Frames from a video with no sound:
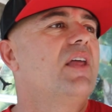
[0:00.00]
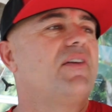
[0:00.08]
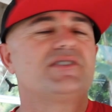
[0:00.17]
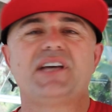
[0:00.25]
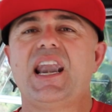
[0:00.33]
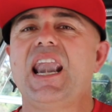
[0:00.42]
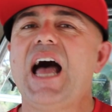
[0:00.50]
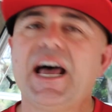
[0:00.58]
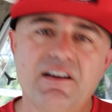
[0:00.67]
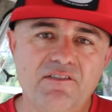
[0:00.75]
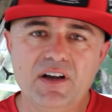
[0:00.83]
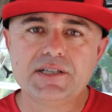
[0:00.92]
There's a
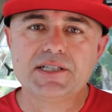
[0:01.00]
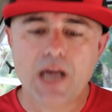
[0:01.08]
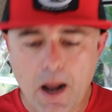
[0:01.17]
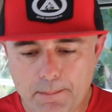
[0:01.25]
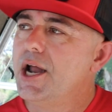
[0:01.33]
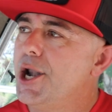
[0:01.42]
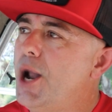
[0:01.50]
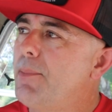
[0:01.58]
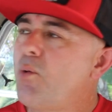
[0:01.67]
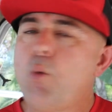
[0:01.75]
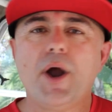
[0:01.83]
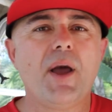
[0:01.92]
lot of us.
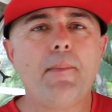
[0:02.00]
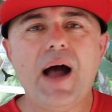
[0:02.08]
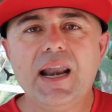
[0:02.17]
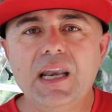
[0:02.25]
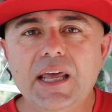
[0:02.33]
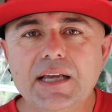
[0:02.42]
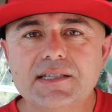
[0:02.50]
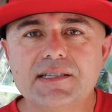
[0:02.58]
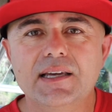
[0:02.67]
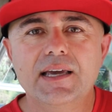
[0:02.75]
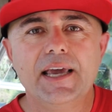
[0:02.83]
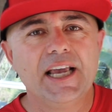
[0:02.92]
Number one on my
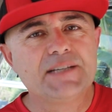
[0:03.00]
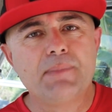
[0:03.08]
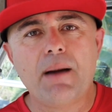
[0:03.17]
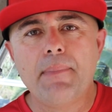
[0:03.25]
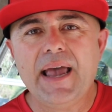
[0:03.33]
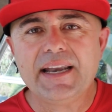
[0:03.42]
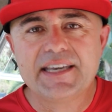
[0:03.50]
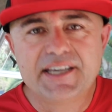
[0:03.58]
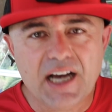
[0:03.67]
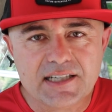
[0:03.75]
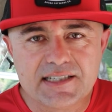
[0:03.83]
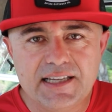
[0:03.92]
list is my man
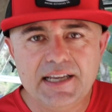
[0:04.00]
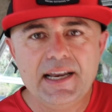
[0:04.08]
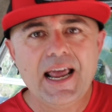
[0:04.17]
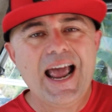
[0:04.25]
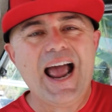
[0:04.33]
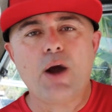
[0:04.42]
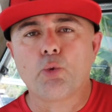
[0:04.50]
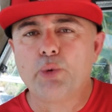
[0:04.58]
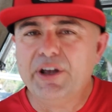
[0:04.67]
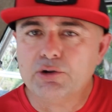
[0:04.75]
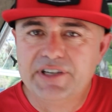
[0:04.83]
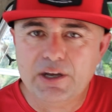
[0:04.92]
Dustin at
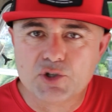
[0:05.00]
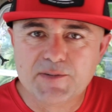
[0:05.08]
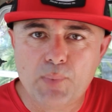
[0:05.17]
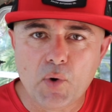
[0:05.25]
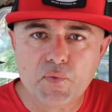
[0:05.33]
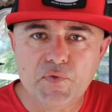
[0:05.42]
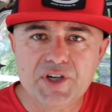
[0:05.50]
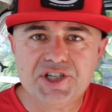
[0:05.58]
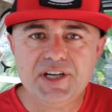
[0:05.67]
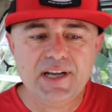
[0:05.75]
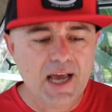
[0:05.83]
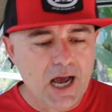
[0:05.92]
Real Deal
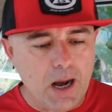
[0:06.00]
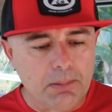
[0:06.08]
Sportfishing.